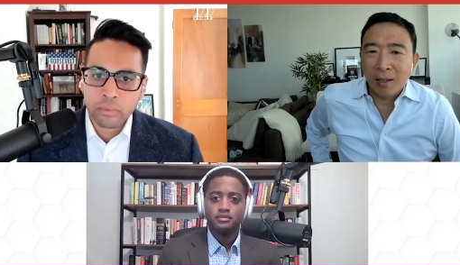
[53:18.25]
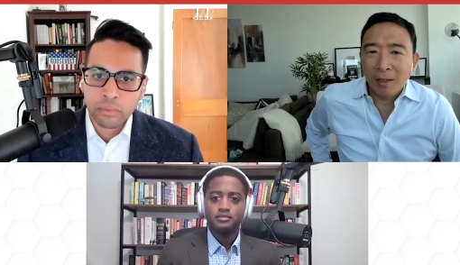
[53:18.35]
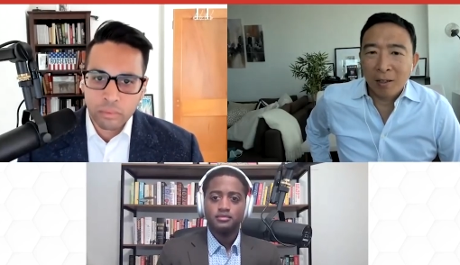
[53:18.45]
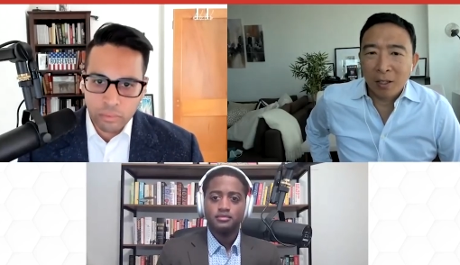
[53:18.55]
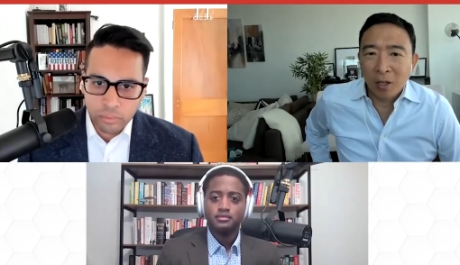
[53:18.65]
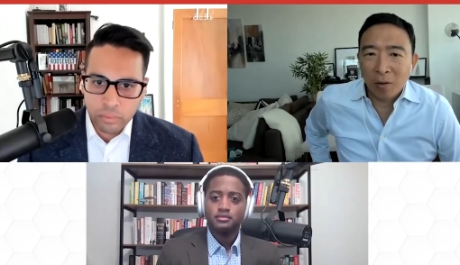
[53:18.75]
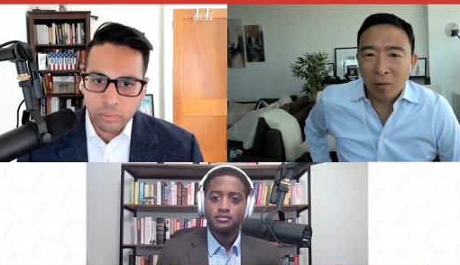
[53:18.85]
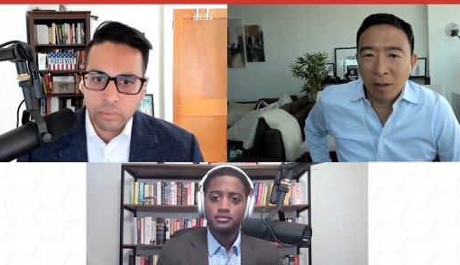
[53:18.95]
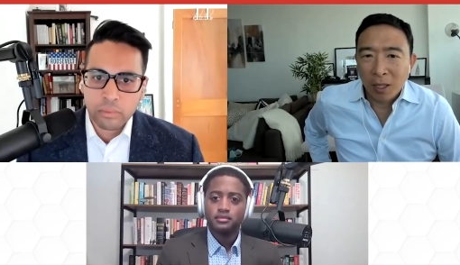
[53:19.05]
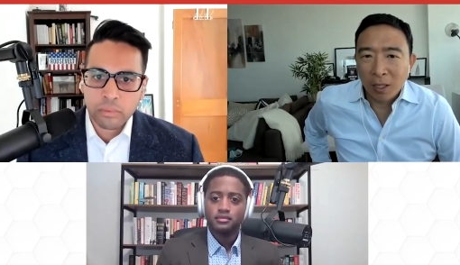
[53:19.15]
Speaker 1: you
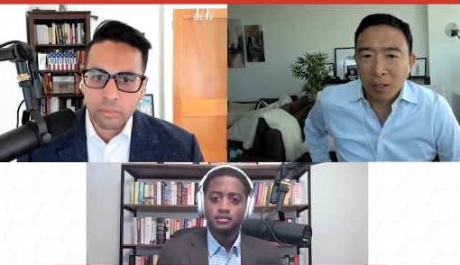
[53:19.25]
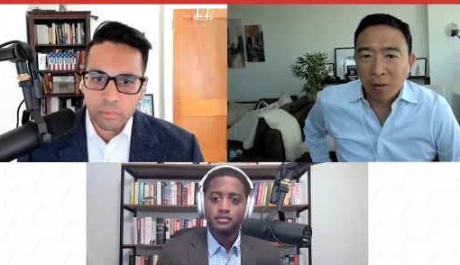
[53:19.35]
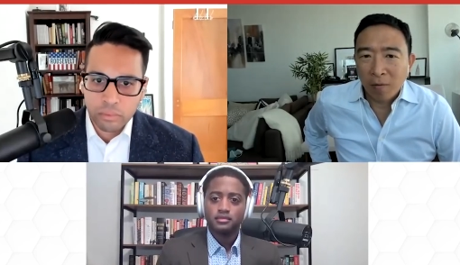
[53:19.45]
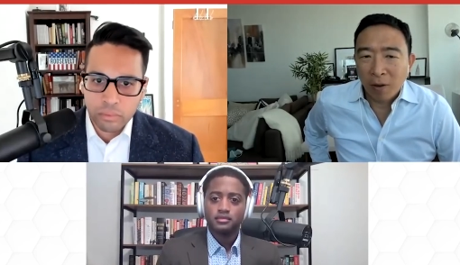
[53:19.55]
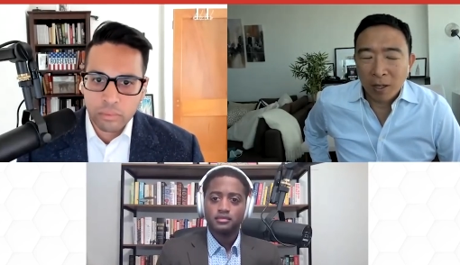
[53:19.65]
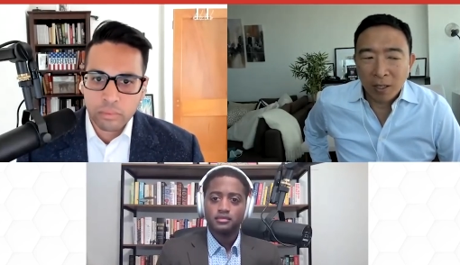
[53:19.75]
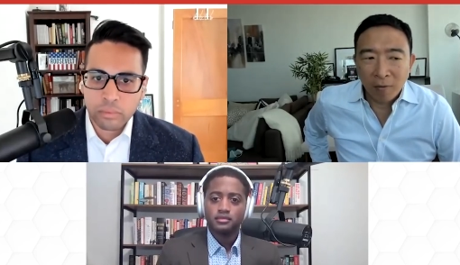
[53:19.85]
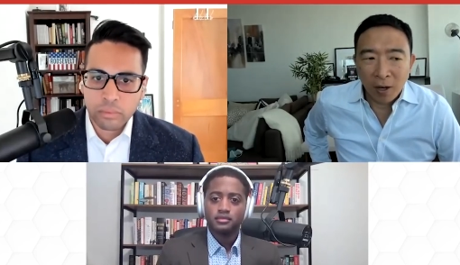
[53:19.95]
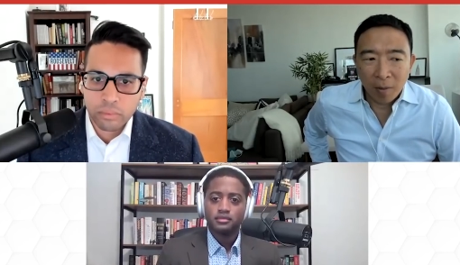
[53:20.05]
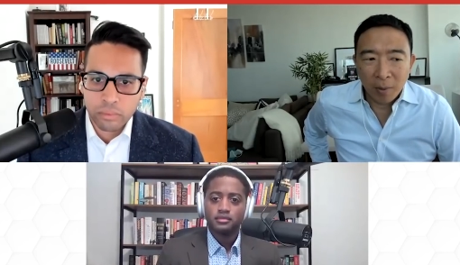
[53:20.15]
know, things in various
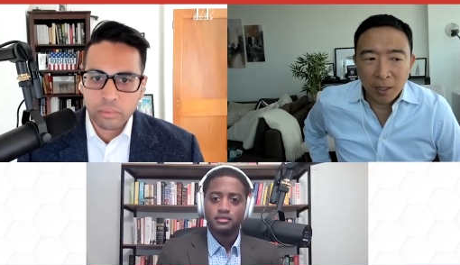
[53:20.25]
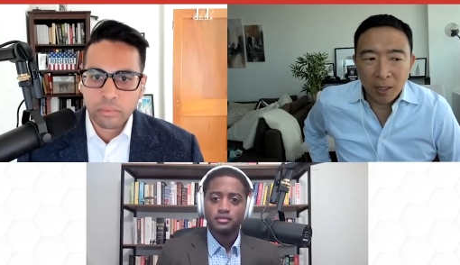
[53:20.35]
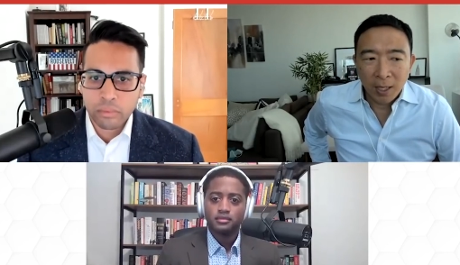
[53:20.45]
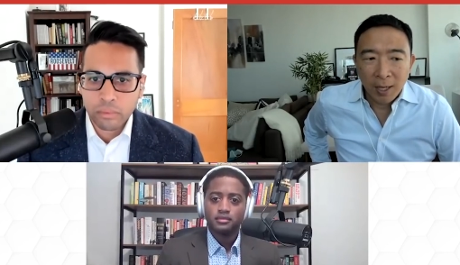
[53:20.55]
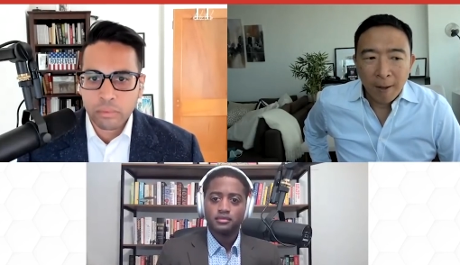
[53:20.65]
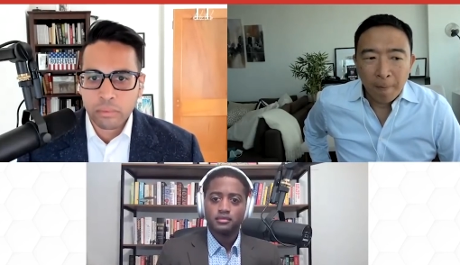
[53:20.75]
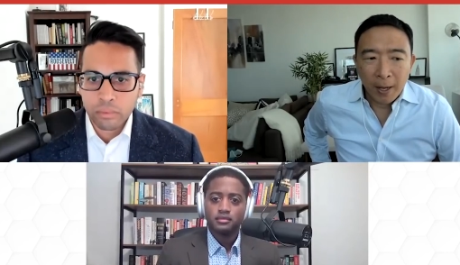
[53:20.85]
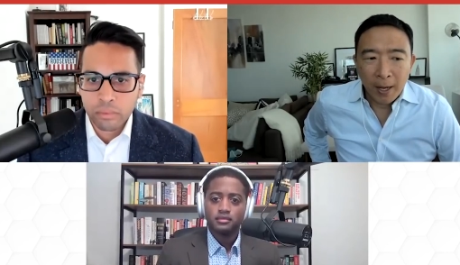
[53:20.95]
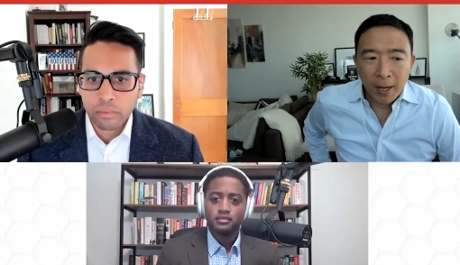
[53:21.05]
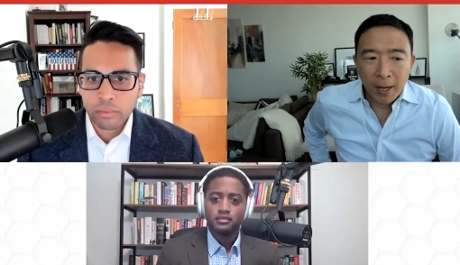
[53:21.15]
environments. Uh,